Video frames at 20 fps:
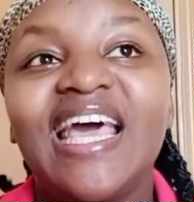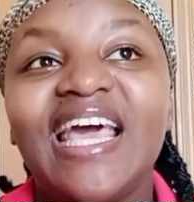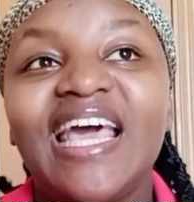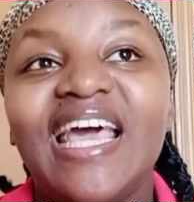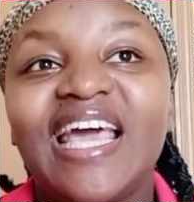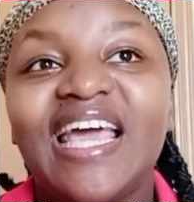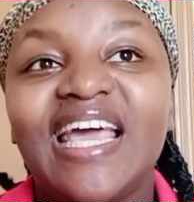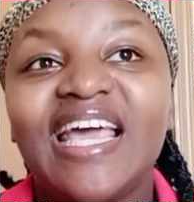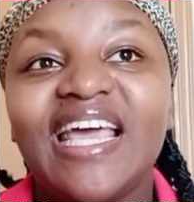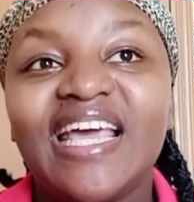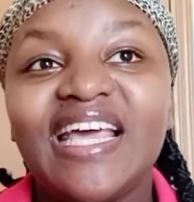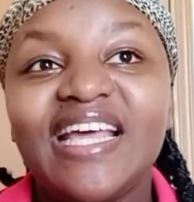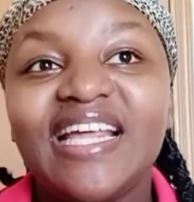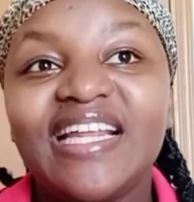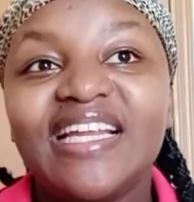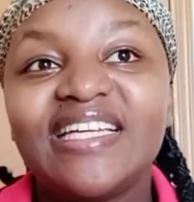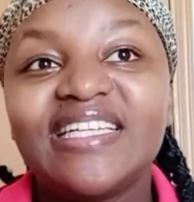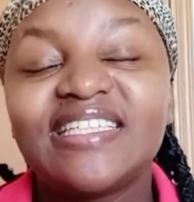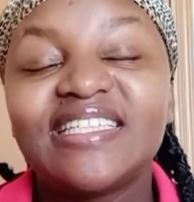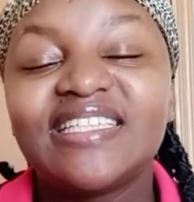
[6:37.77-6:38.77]

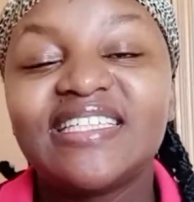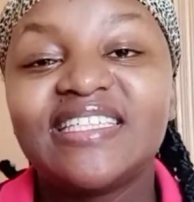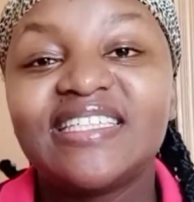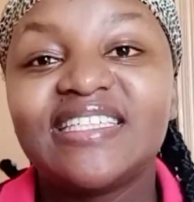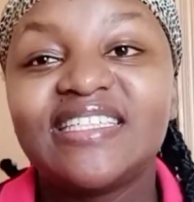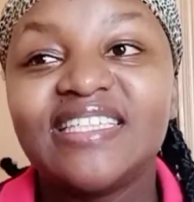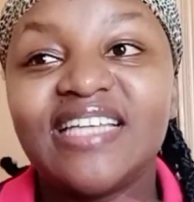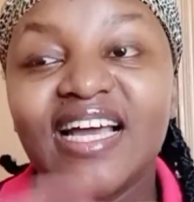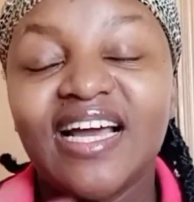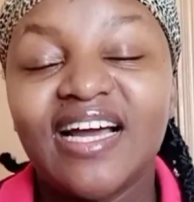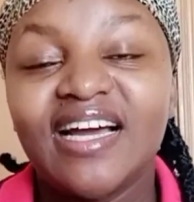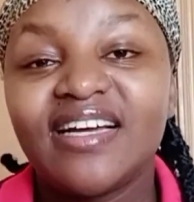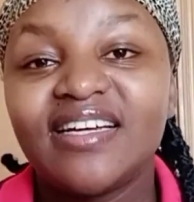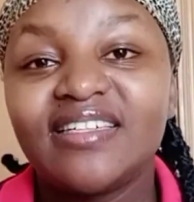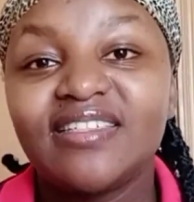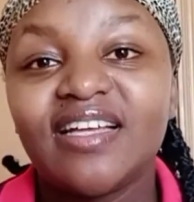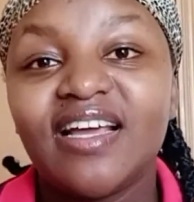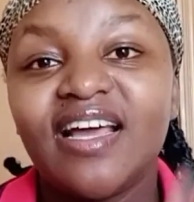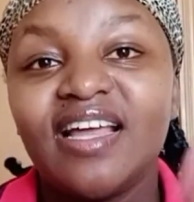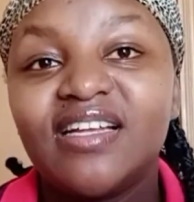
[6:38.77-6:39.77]
And yeah,
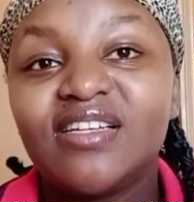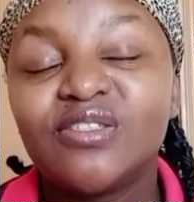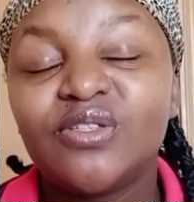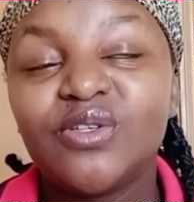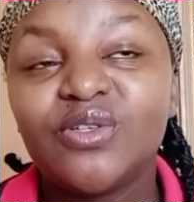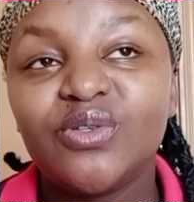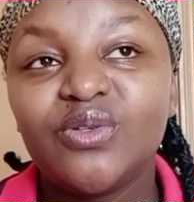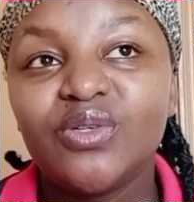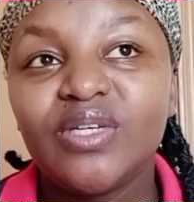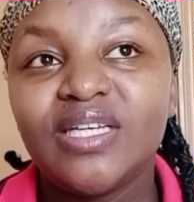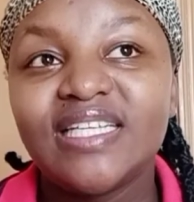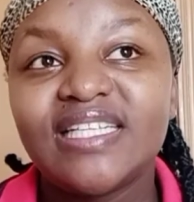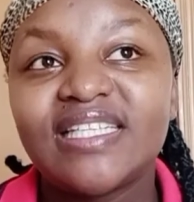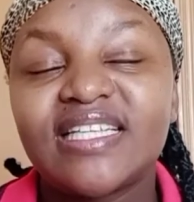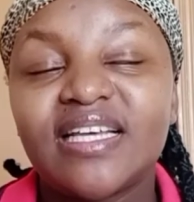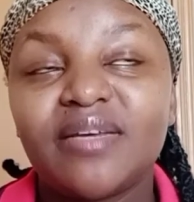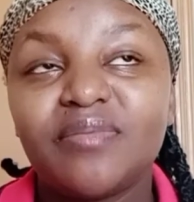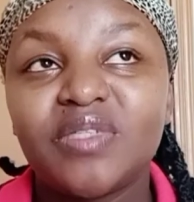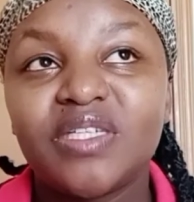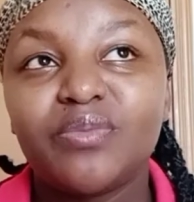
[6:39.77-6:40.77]
I'll show you his
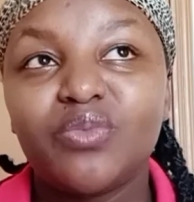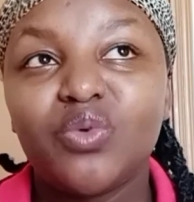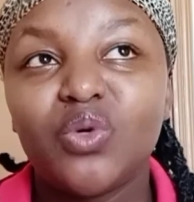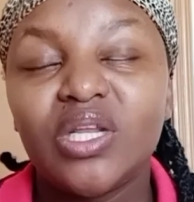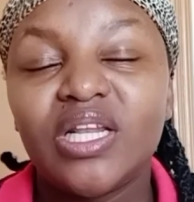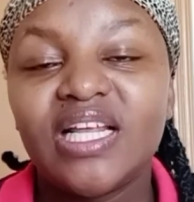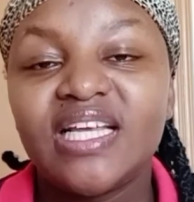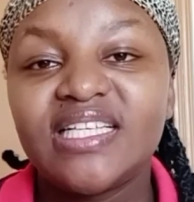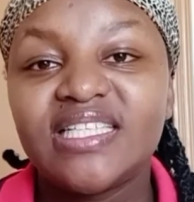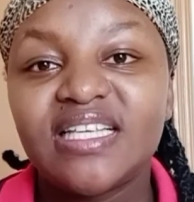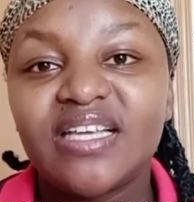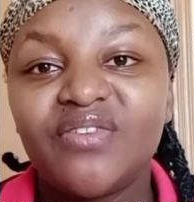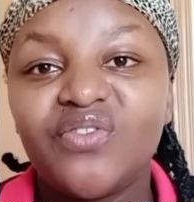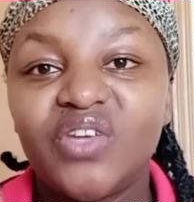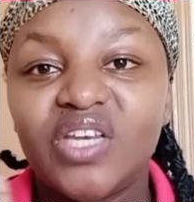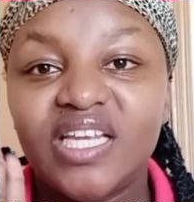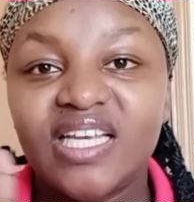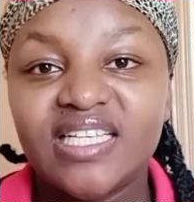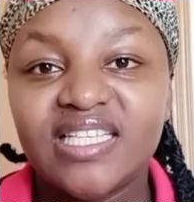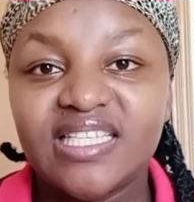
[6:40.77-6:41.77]
timetable, his
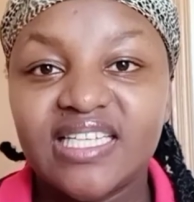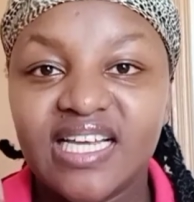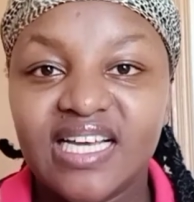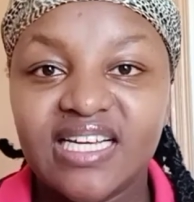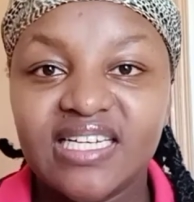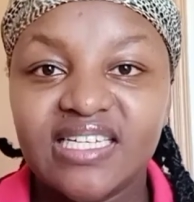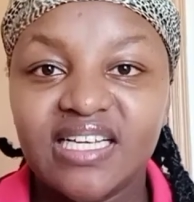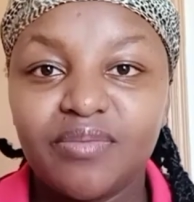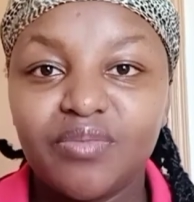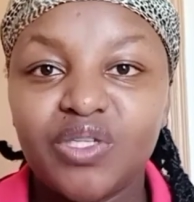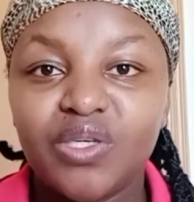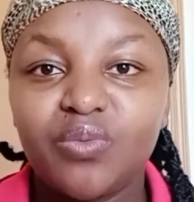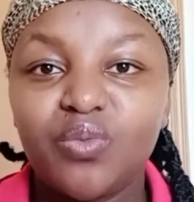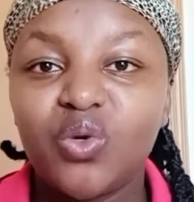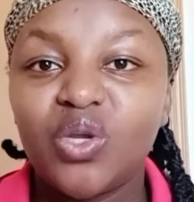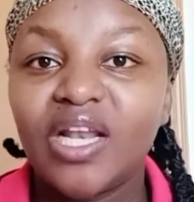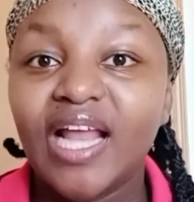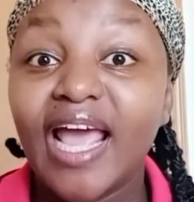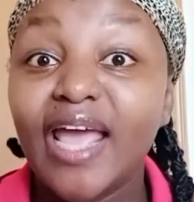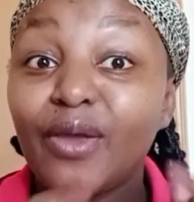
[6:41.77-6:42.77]
evening snack timetable.
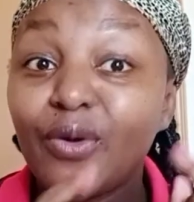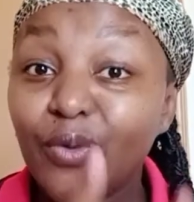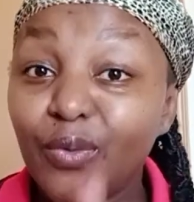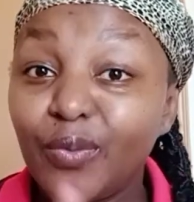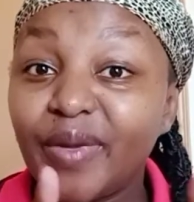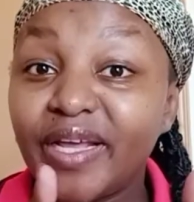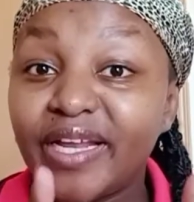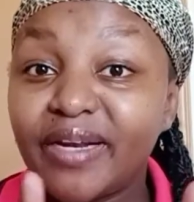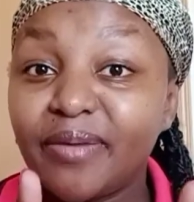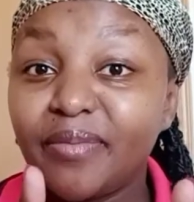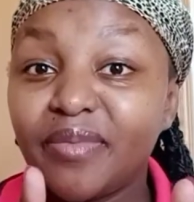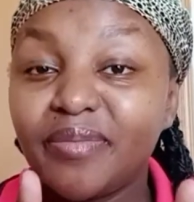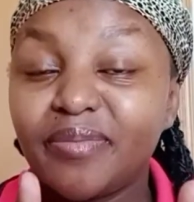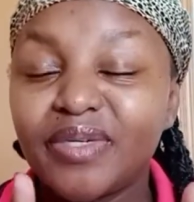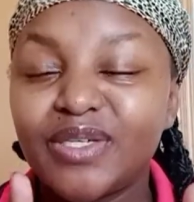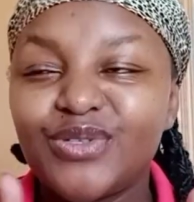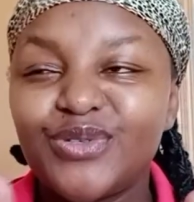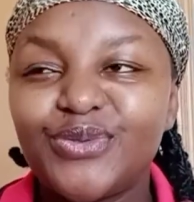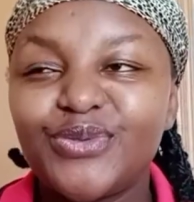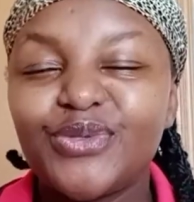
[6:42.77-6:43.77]
I hope I remember to
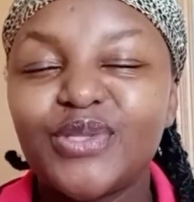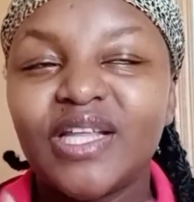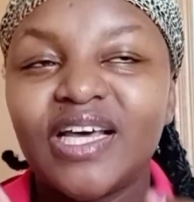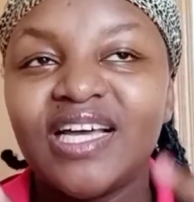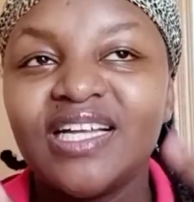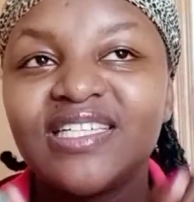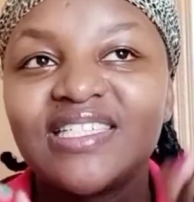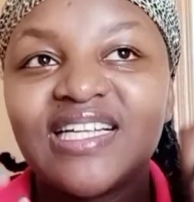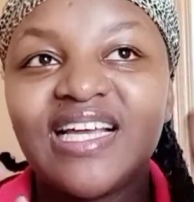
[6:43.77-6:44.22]
do that.